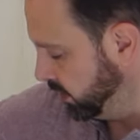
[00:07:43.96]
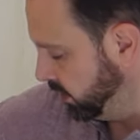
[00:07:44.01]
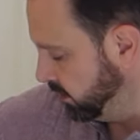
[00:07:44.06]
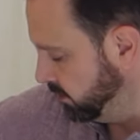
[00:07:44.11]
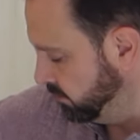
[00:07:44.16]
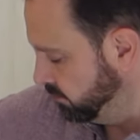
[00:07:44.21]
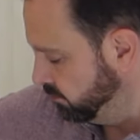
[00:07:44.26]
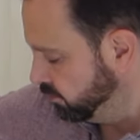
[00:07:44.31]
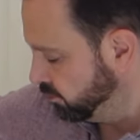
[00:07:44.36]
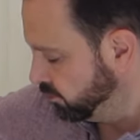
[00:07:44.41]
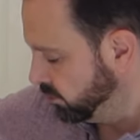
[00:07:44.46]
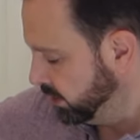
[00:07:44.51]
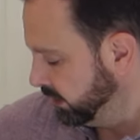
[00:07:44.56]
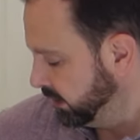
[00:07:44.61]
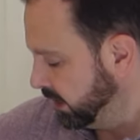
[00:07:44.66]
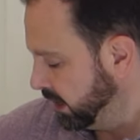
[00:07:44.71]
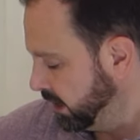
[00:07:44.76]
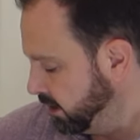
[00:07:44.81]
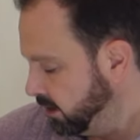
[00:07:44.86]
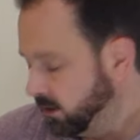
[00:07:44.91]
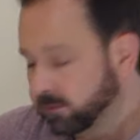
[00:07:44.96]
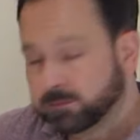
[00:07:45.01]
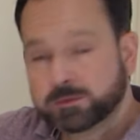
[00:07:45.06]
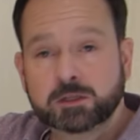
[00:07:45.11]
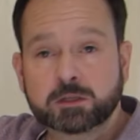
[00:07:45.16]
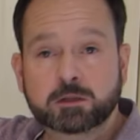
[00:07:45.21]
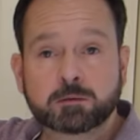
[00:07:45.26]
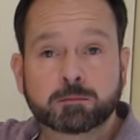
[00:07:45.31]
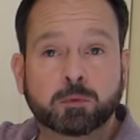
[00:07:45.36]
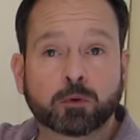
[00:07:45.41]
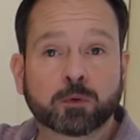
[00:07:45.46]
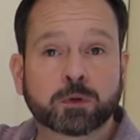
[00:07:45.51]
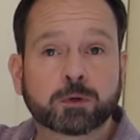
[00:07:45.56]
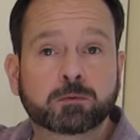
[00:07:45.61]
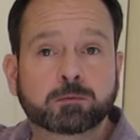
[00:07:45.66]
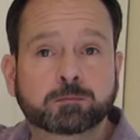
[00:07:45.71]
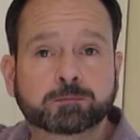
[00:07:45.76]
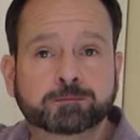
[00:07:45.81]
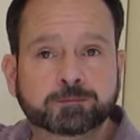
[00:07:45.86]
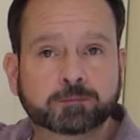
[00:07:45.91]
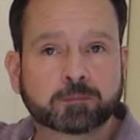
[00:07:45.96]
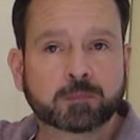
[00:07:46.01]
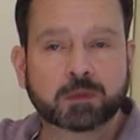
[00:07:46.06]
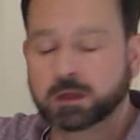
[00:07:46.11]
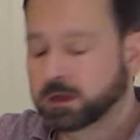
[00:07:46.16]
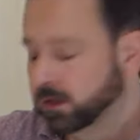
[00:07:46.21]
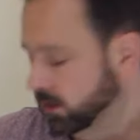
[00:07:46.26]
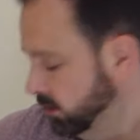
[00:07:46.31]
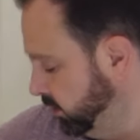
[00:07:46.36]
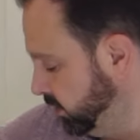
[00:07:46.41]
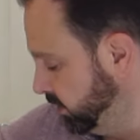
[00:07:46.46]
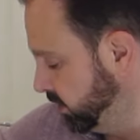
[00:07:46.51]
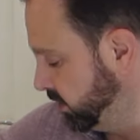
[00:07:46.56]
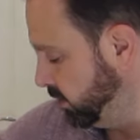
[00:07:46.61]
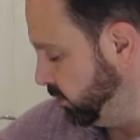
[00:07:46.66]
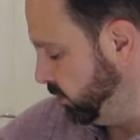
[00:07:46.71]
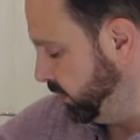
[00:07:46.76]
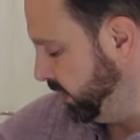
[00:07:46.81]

to bring that up to the boil, just so we